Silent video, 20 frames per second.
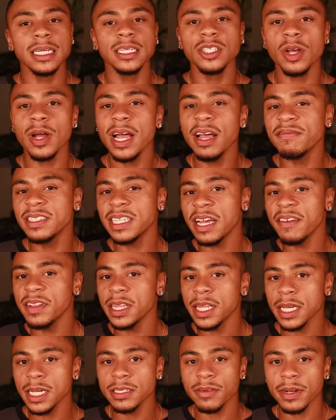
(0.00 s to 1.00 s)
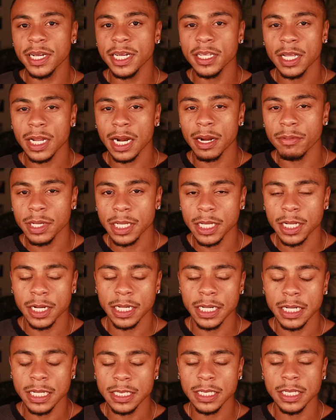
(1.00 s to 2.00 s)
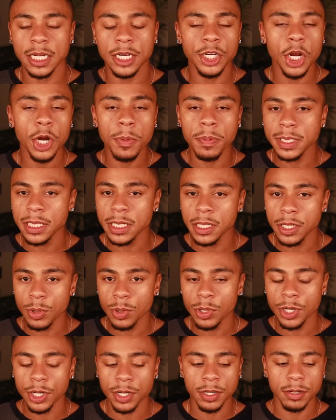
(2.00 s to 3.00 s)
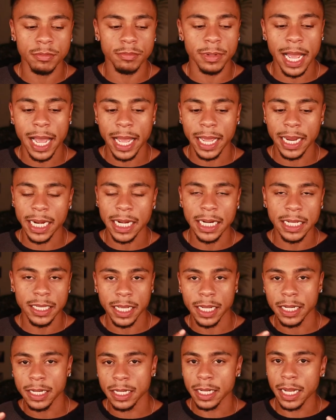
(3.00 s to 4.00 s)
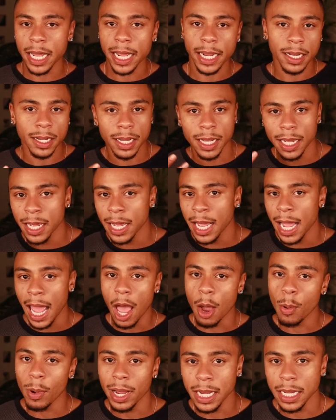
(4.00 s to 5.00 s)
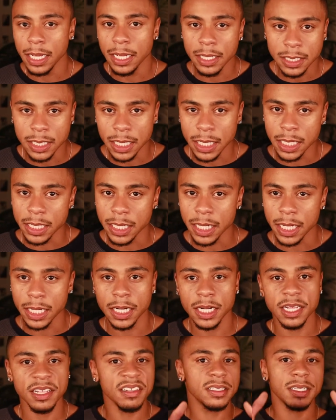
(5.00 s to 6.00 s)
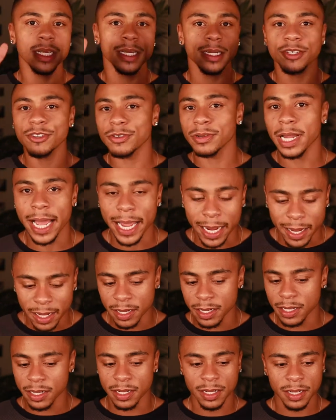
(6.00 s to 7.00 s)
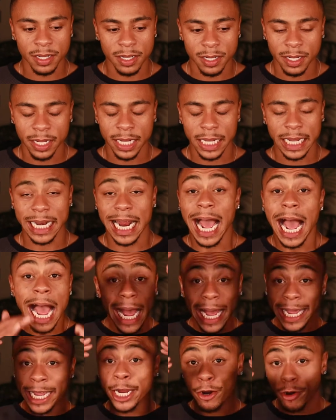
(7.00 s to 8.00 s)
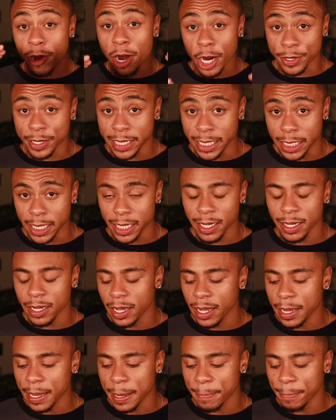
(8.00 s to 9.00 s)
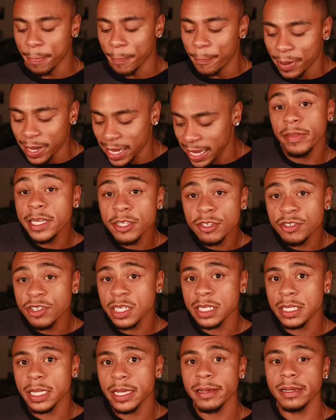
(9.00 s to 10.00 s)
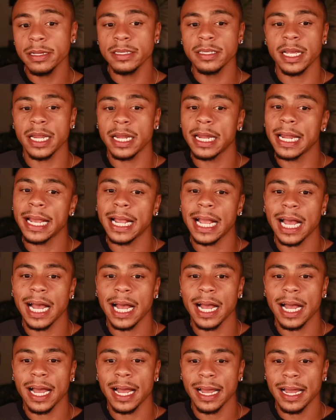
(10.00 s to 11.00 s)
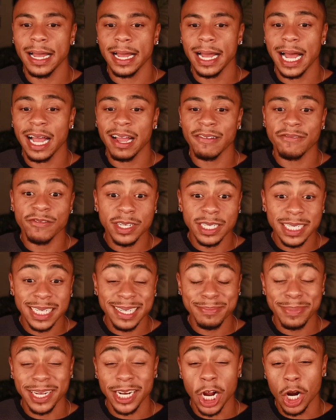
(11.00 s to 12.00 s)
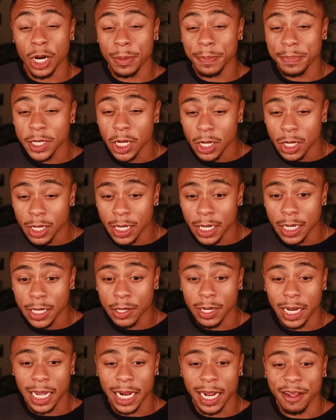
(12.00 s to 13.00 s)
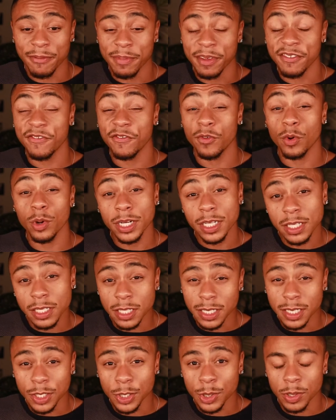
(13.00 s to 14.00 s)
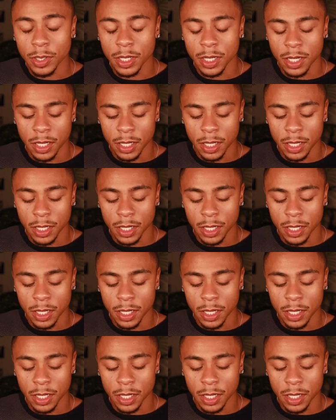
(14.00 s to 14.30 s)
So I have 7 things right here that I really learned. In no particular order, not anything that like outweighs anything. None of these things are like in a hierarchy. But these are just things that like I've really been harped on or like I've been forced to